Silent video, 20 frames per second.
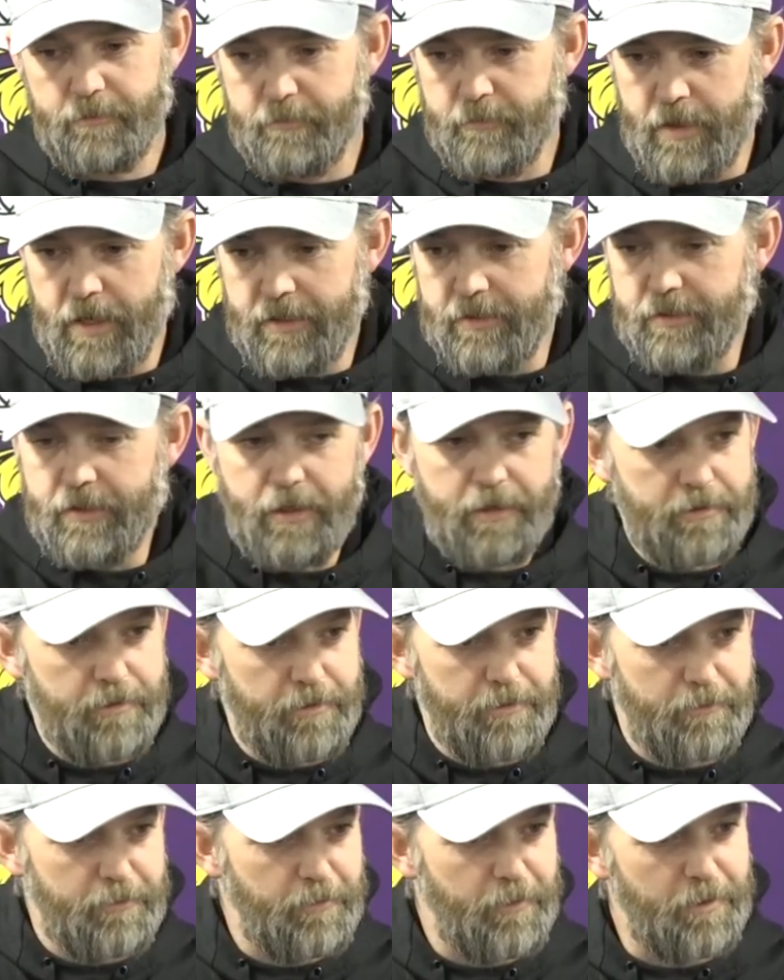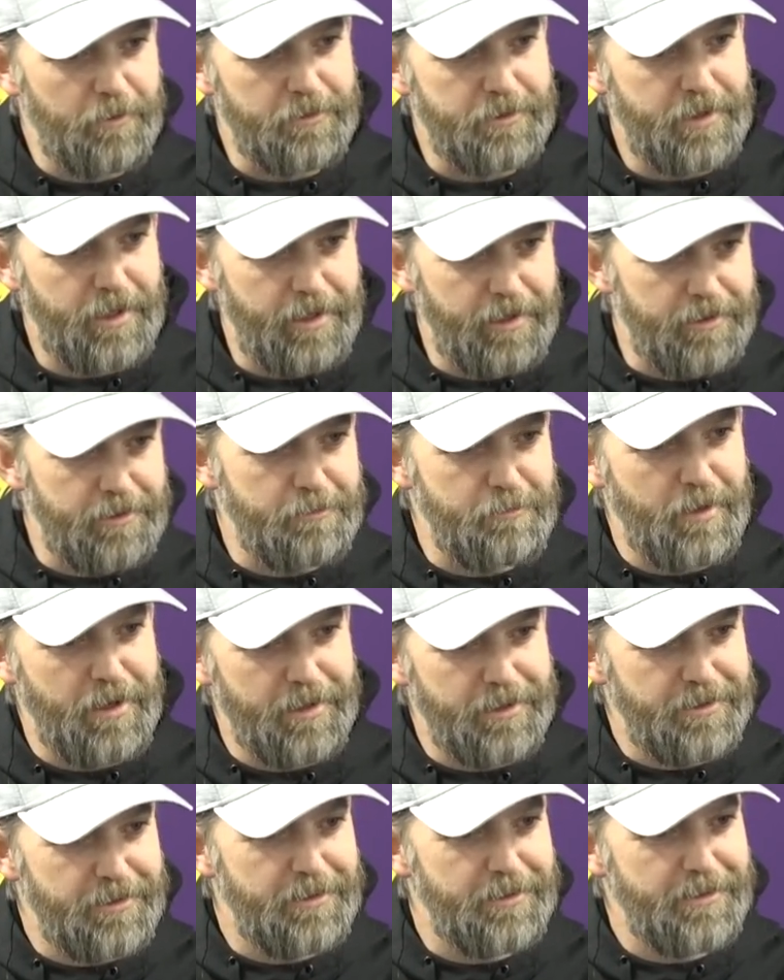my schedule won't change
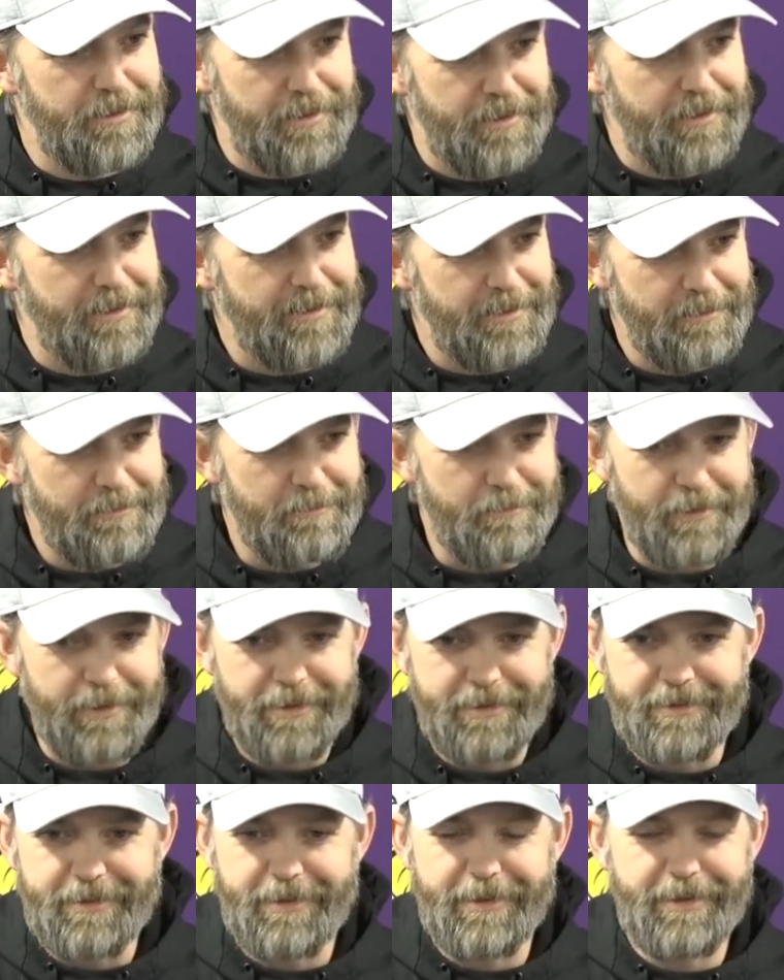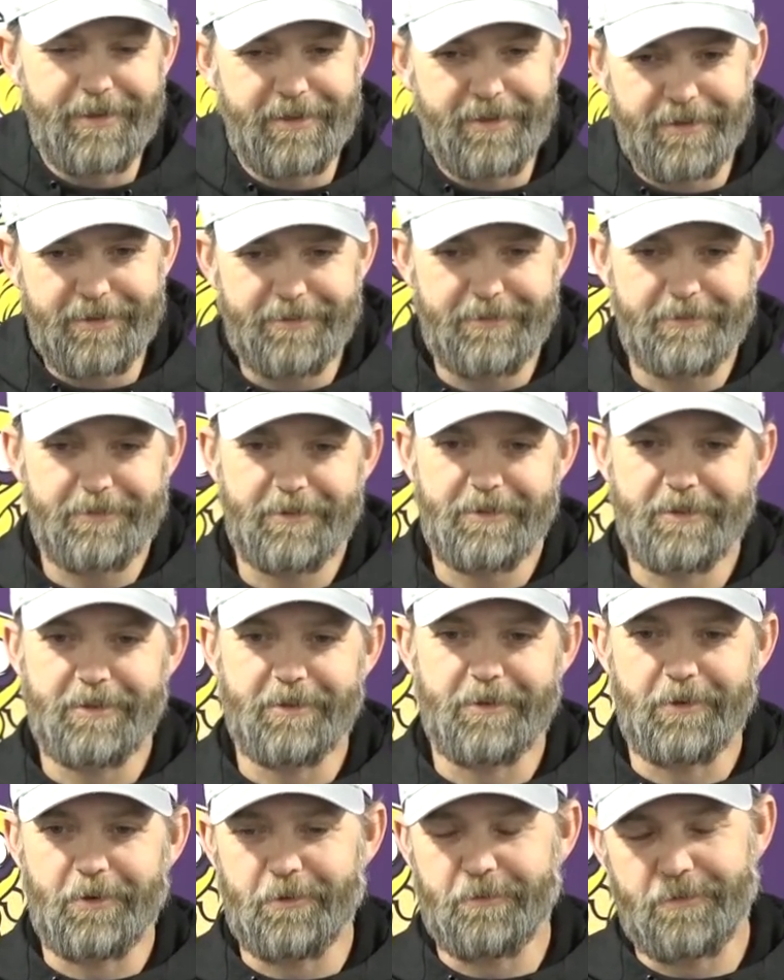much, but
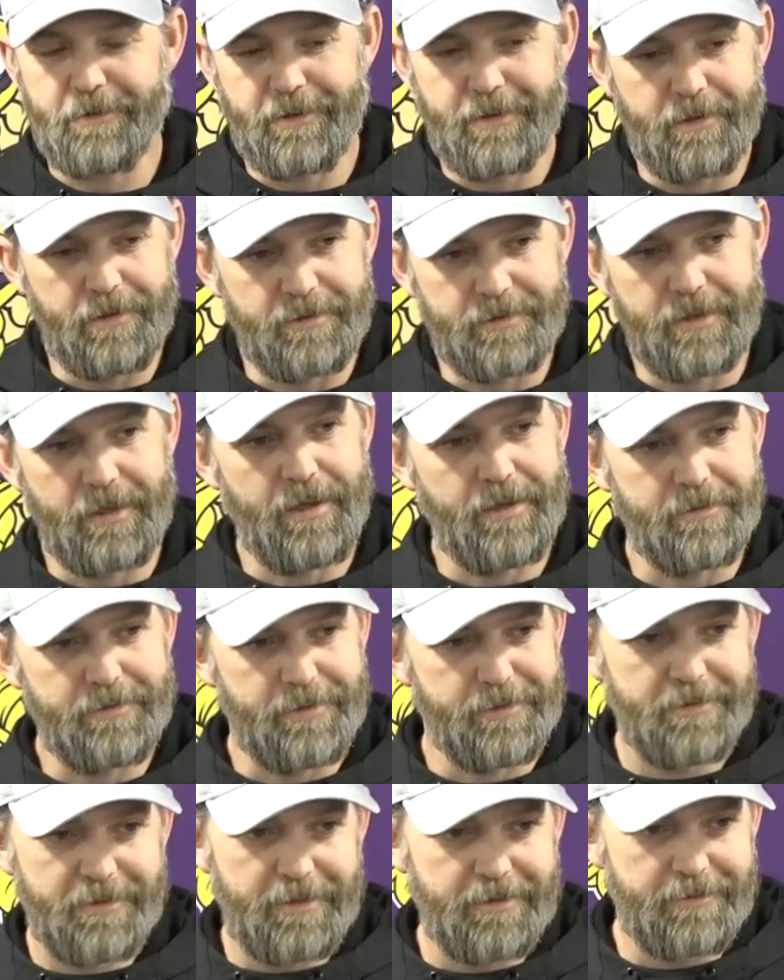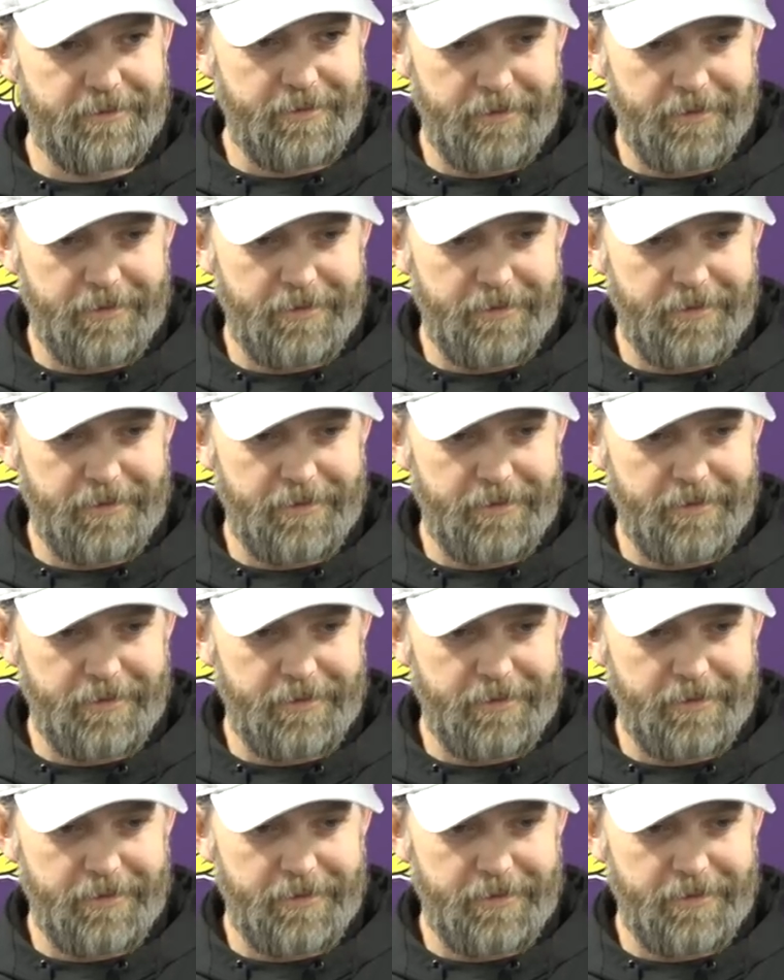you know, hopefully these guys just,